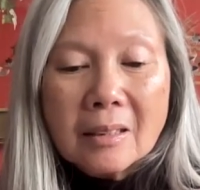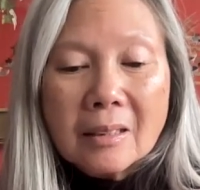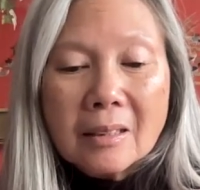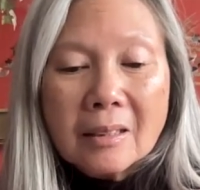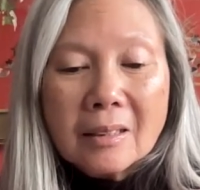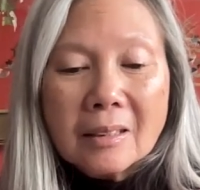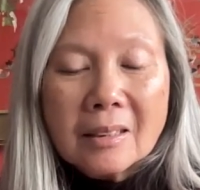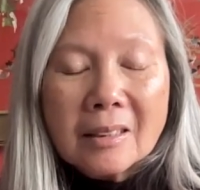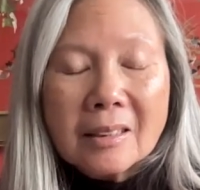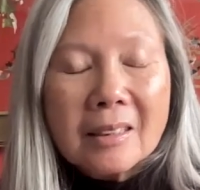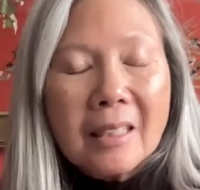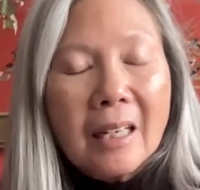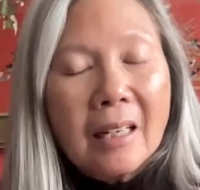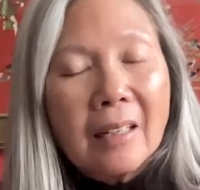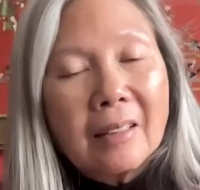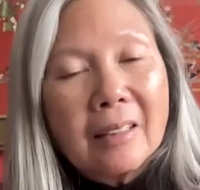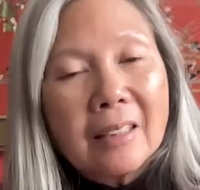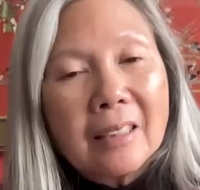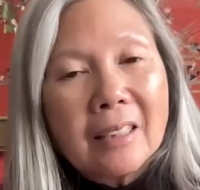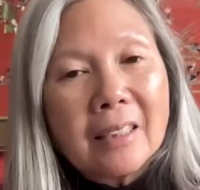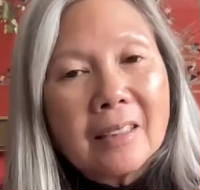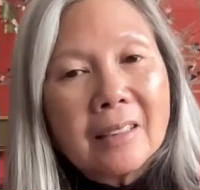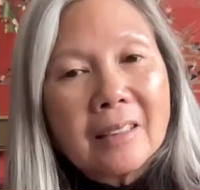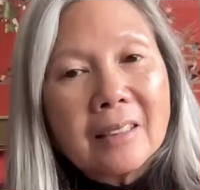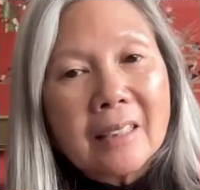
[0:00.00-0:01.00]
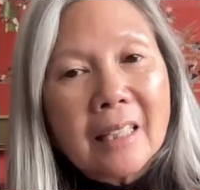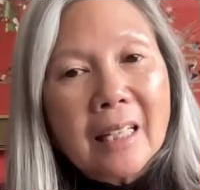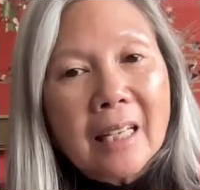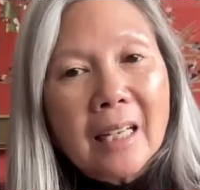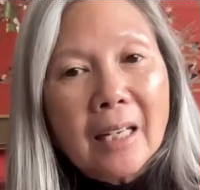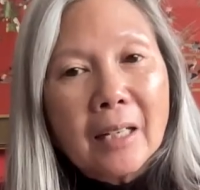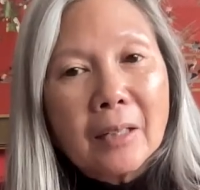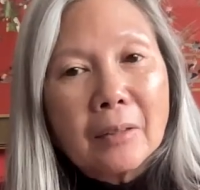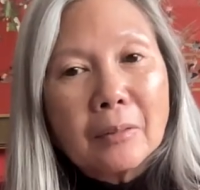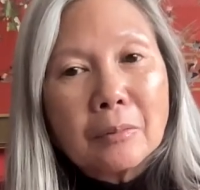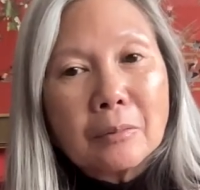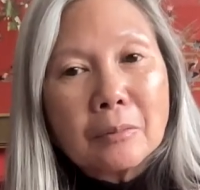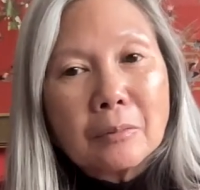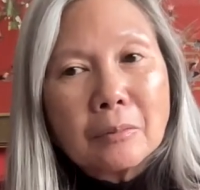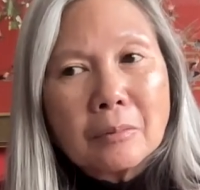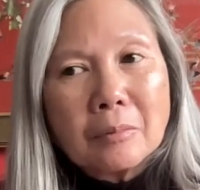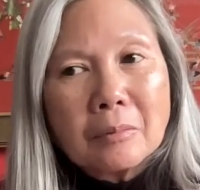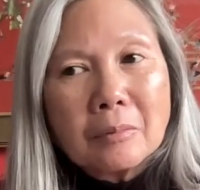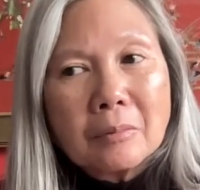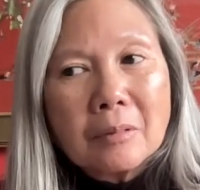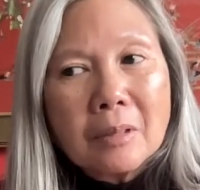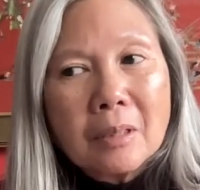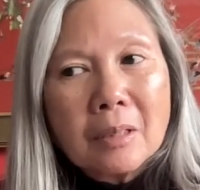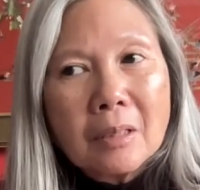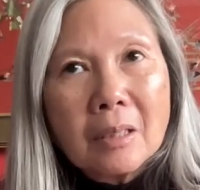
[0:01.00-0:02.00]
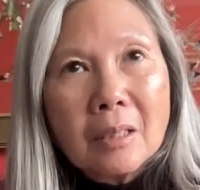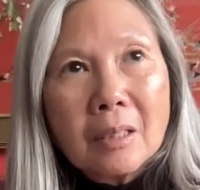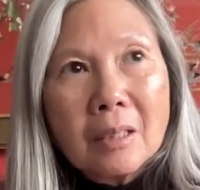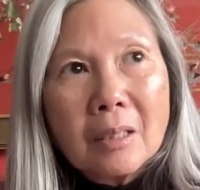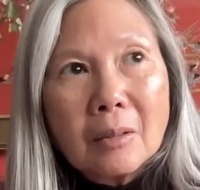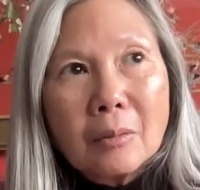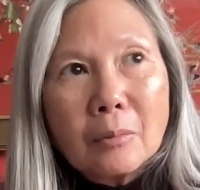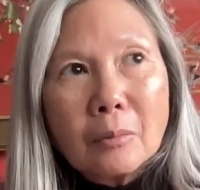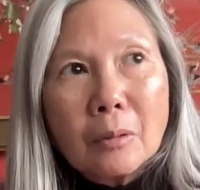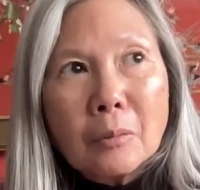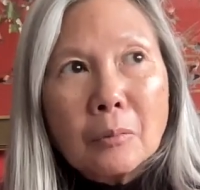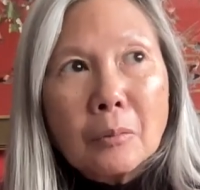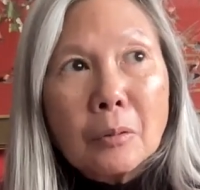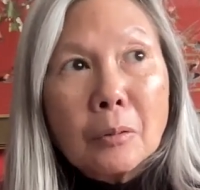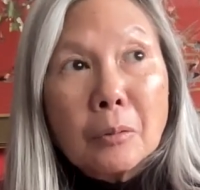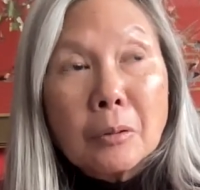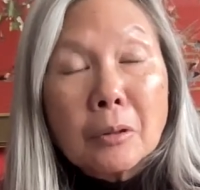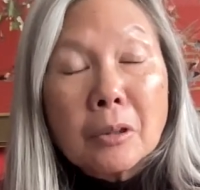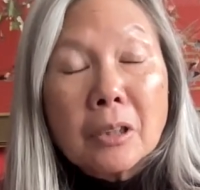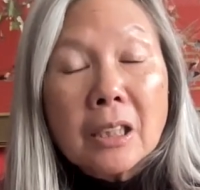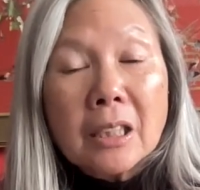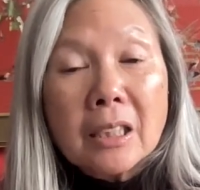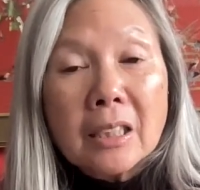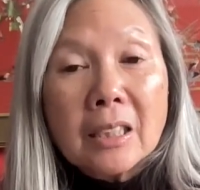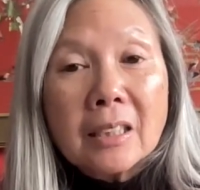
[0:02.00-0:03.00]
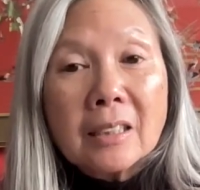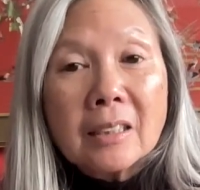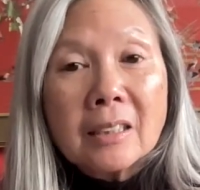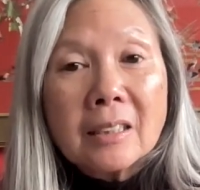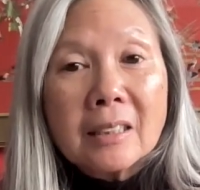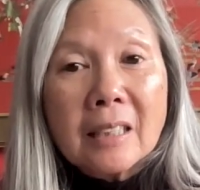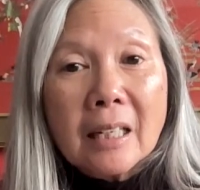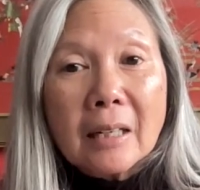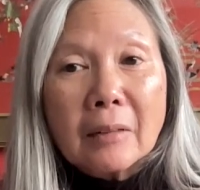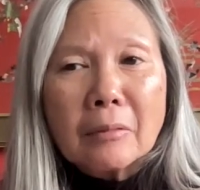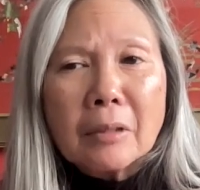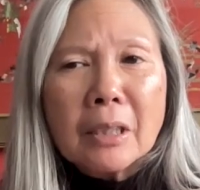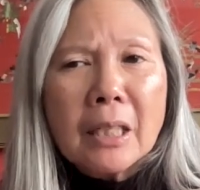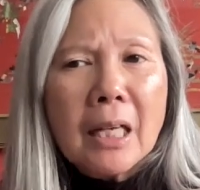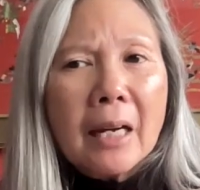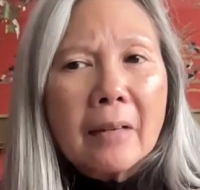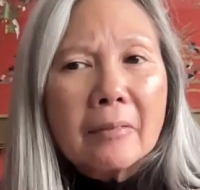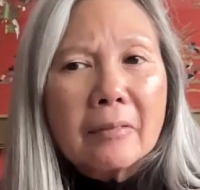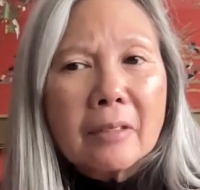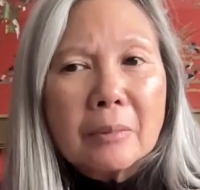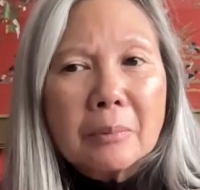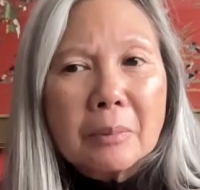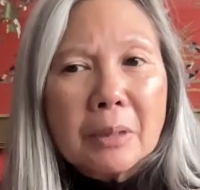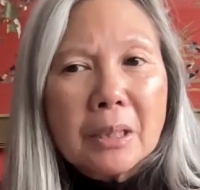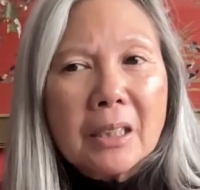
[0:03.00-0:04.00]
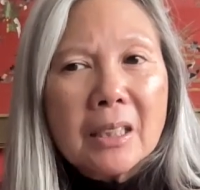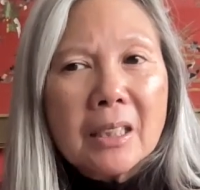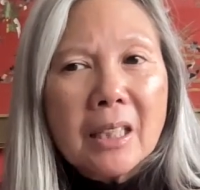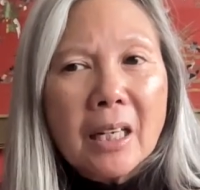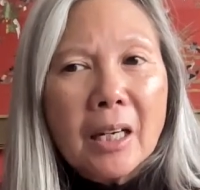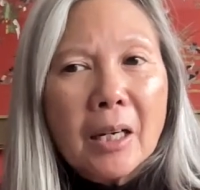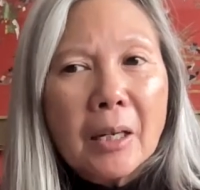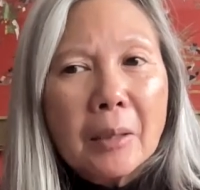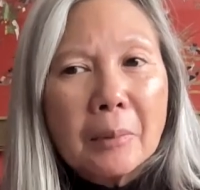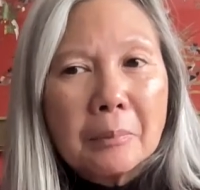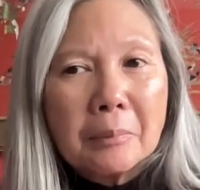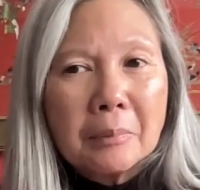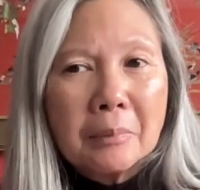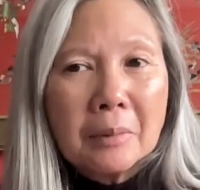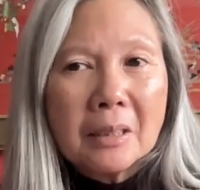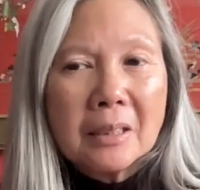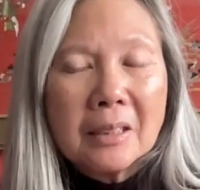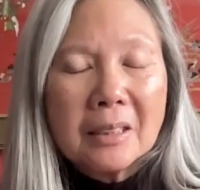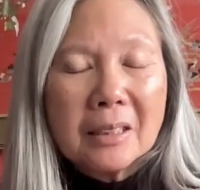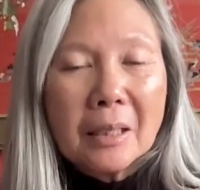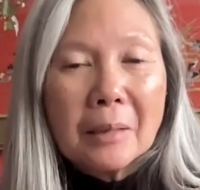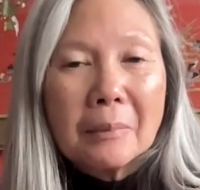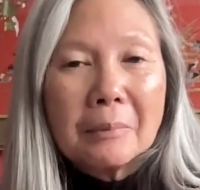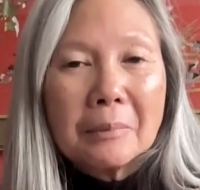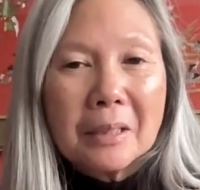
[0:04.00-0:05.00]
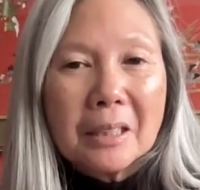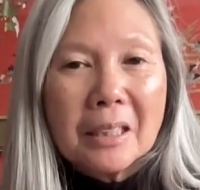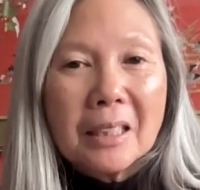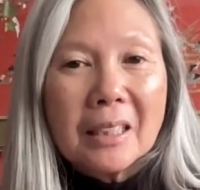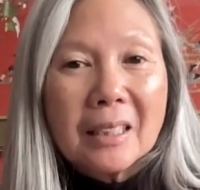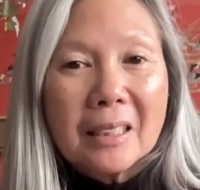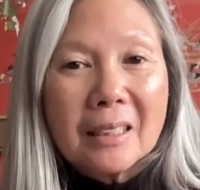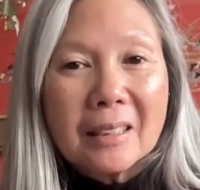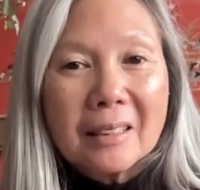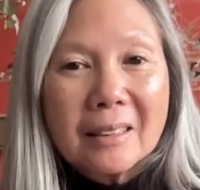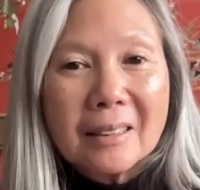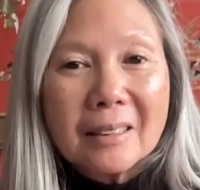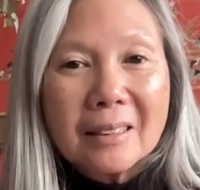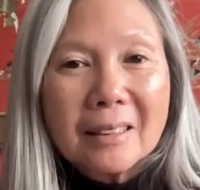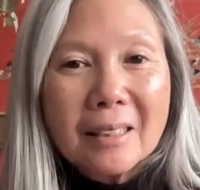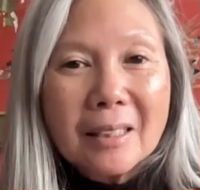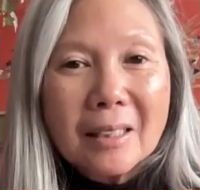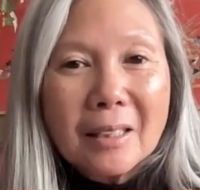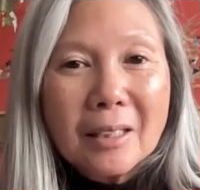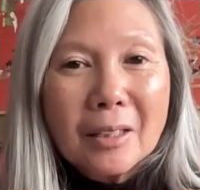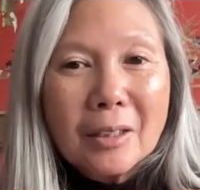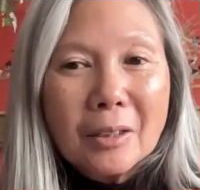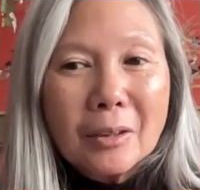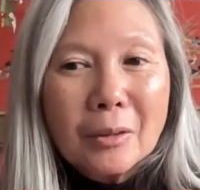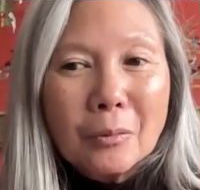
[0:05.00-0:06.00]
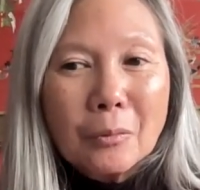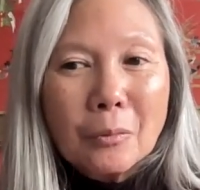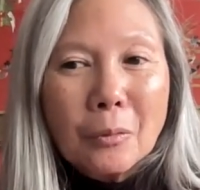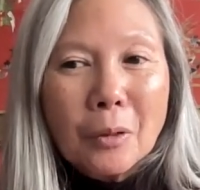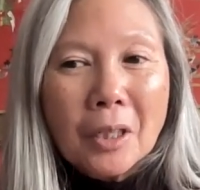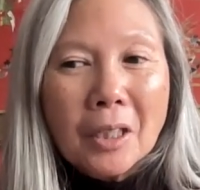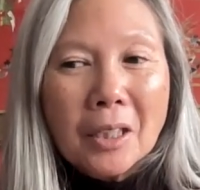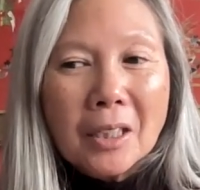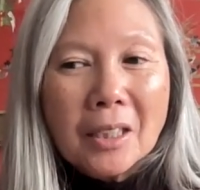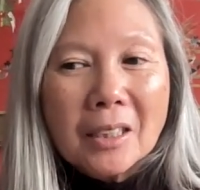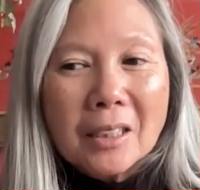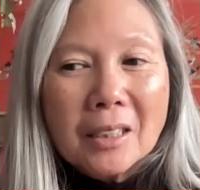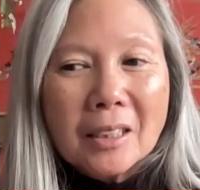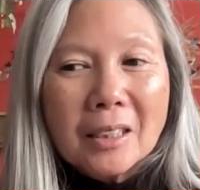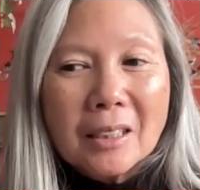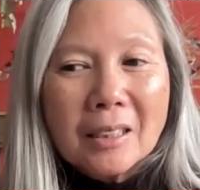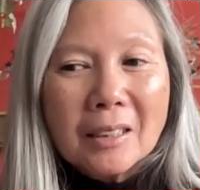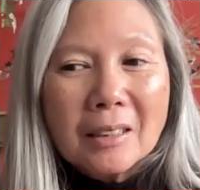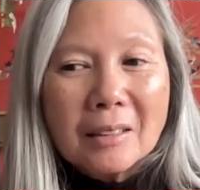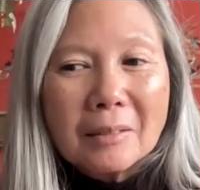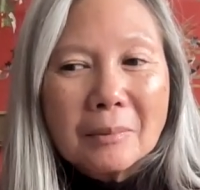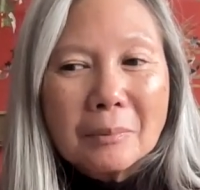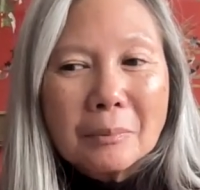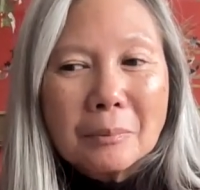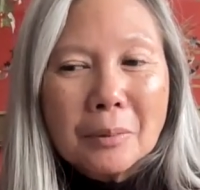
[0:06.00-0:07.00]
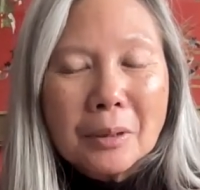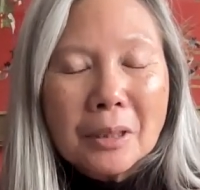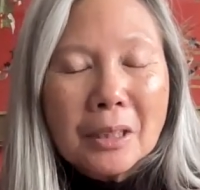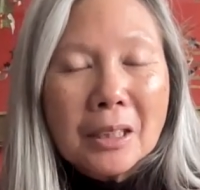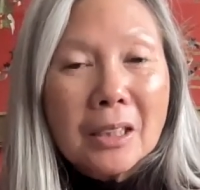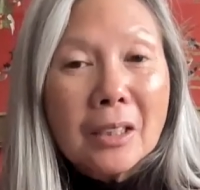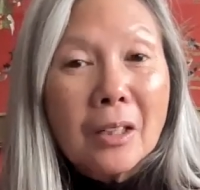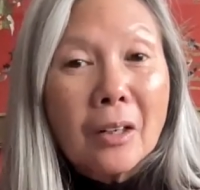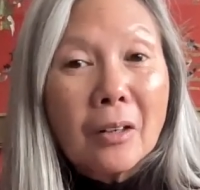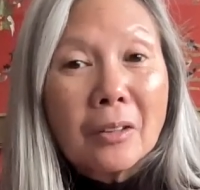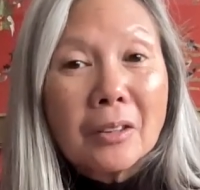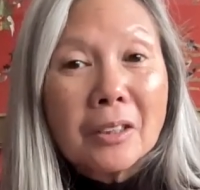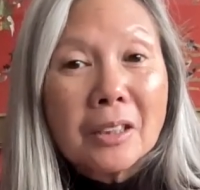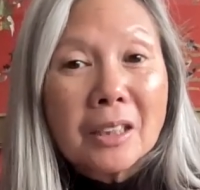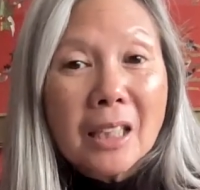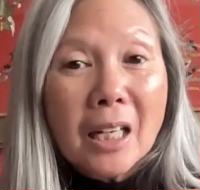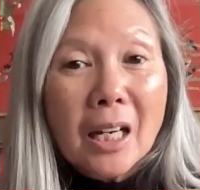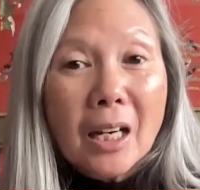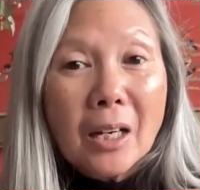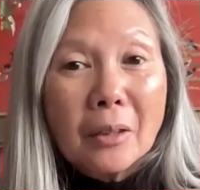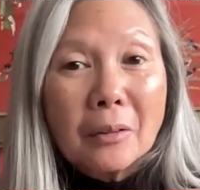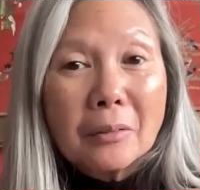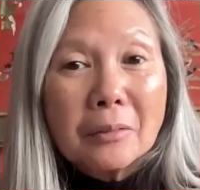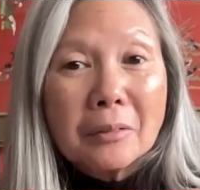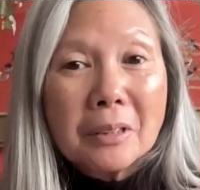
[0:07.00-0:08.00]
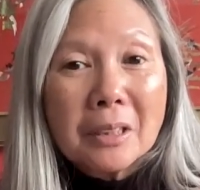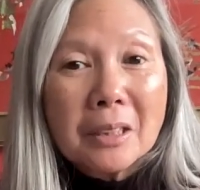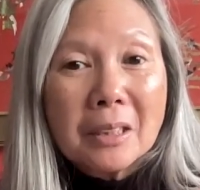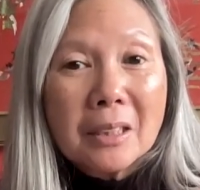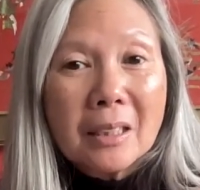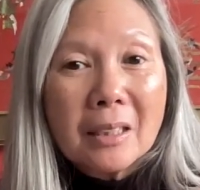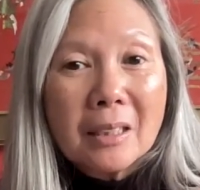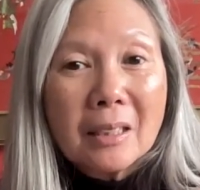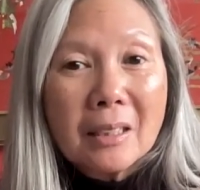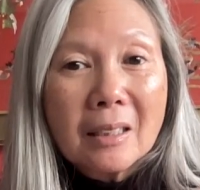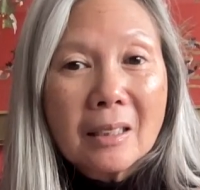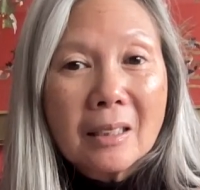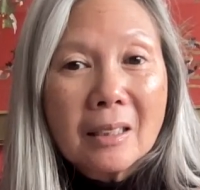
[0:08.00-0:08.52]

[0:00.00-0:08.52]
It's telling us that when we were kids that we have to become something. When being ourselves